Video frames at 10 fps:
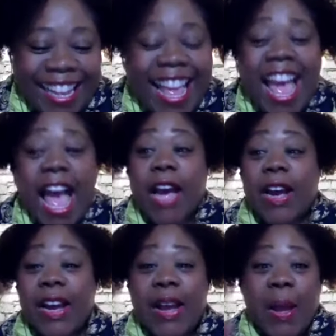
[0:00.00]
Wait a
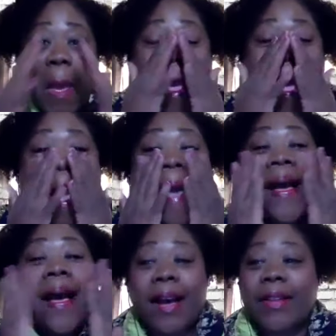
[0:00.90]
minute.
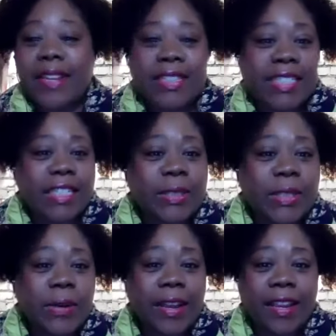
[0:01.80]
Oh, they're still
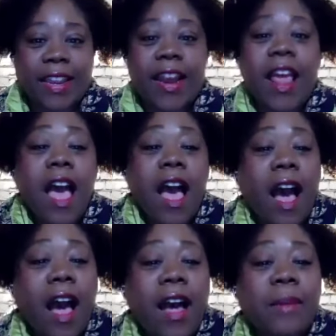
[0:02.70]
doing it.
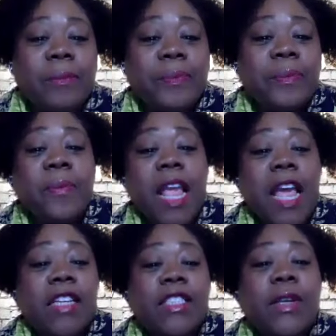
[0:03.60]

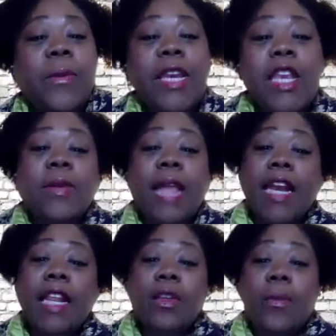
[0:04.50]
So when you
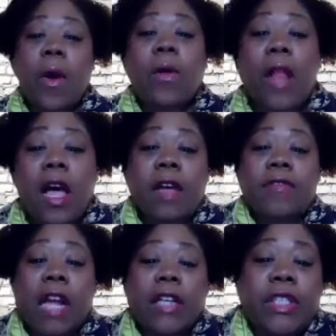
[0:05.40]
landed the role of
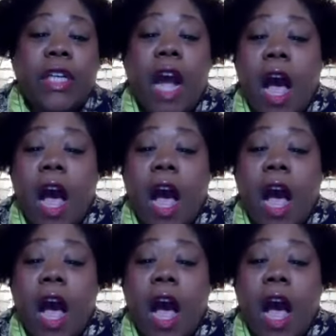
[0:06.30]
Dr.